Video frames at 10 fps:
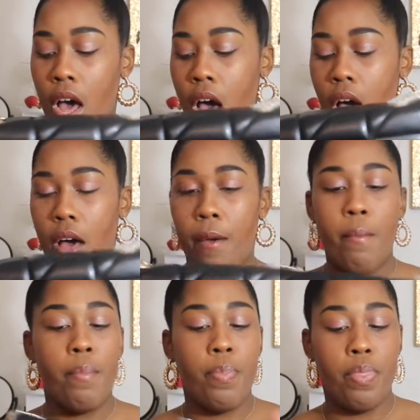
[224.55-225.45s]

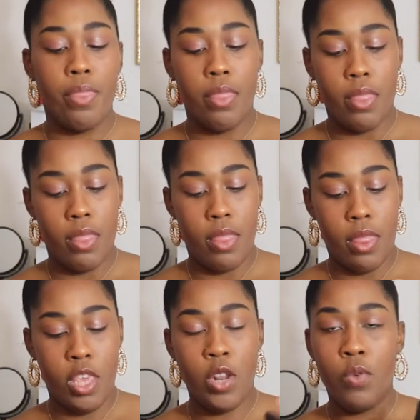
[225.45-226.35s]
You
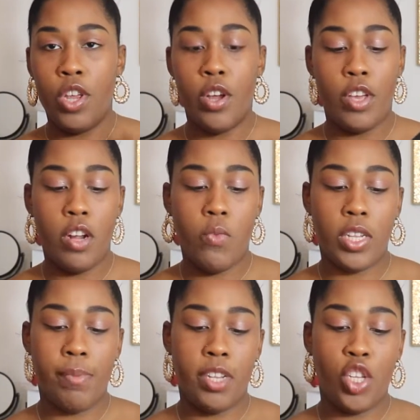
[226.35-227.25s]
know, you don't
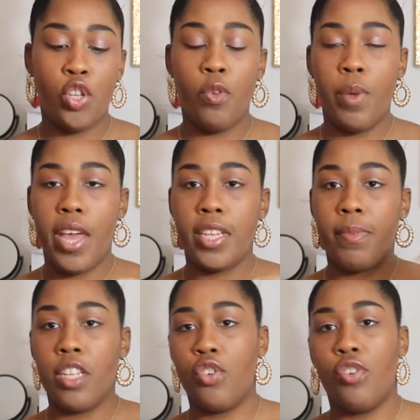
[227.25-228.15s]
want something too big,
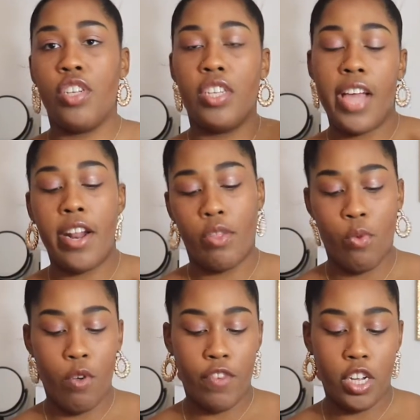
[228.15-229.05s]
something that you could just kind of
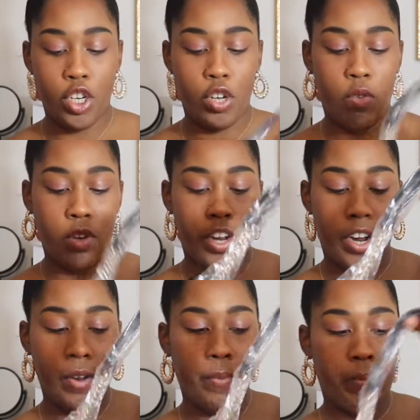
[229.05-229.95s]
throw over your shoulder.